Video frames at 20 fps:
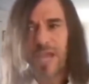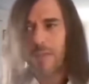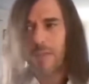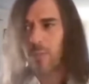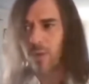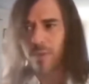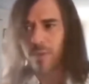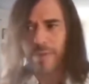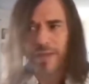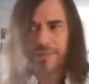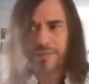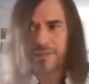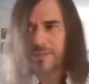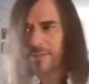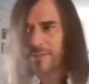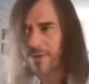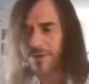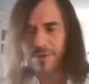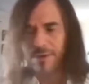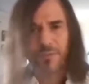And what
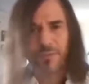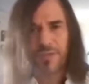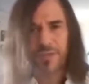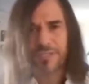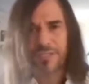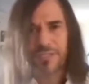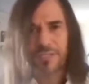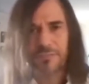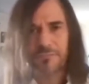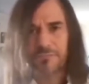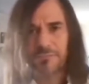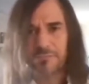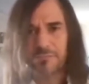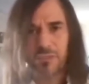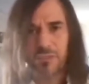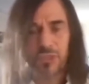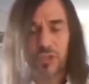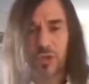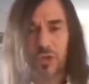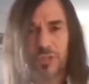about the American
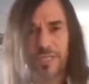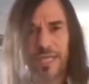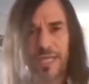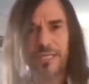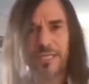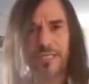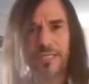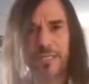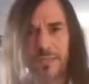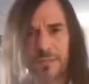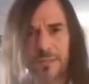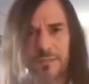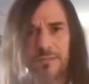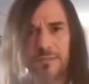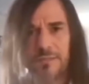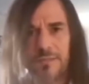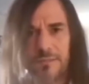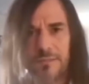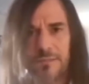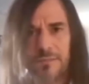president, John
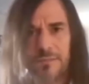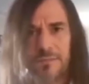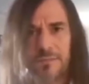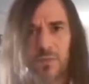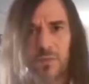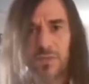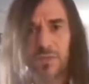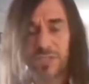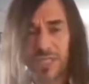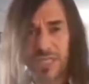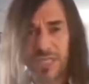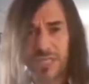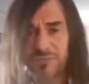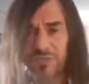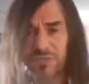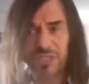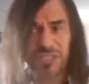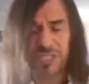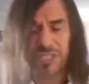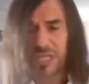Kennedy? Was
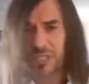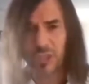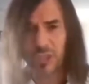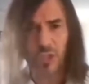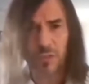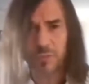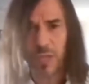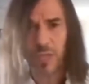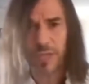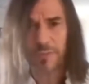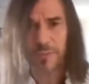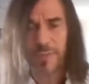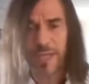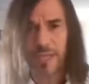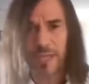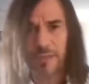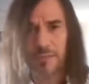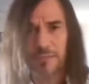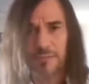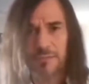he just a nutjob
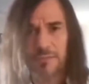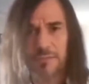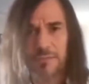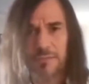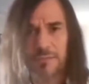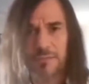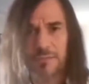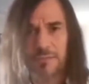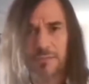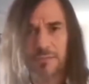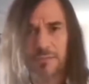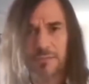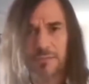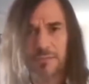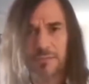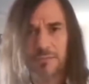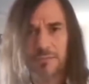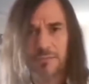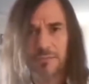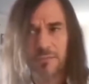like me?
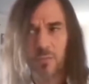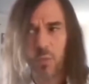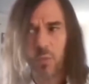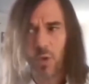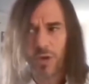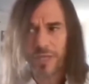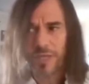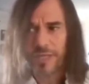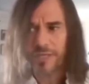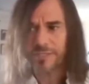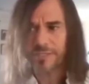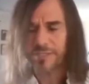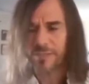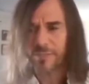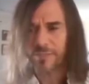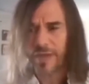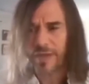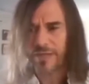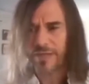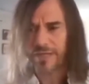
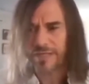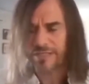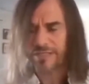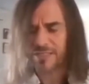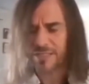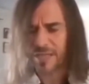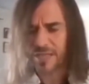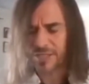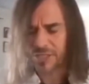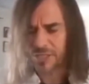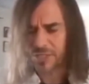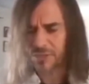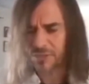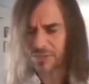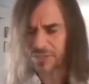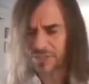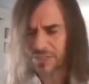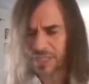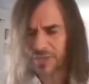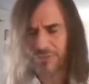Warning us about an
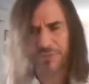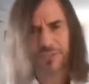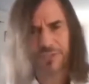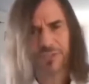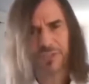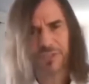international secret